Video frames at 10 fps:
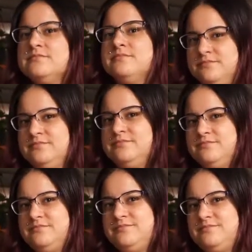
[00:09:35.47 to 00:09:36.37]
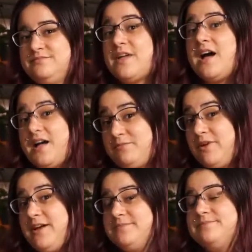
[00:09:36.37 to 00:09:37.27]
Guys, she doesn't
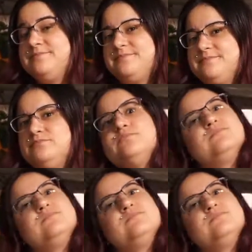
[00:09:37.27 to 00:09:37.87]
understand how step